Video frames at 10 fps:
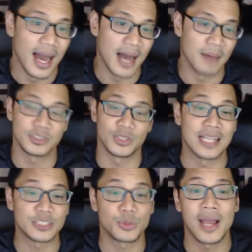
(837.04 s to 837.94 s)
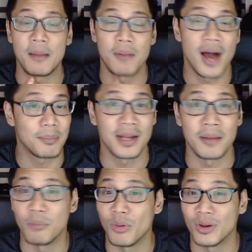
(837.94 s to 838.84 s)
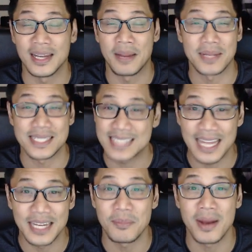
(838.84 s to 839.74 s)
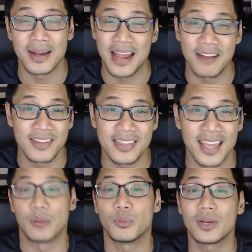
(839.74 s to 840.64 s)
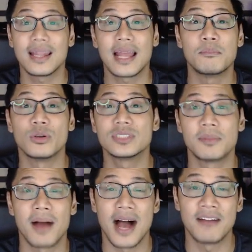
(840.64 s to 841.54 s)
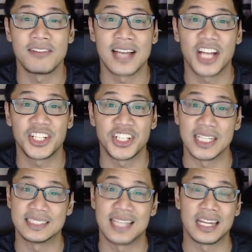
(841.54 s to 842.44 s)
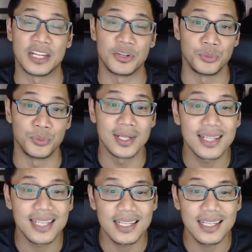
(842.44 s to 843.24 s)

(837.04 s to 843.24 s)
So that's why I'm hopping on board and I'm excited about everything. What I like most about Aavegotchi is that it really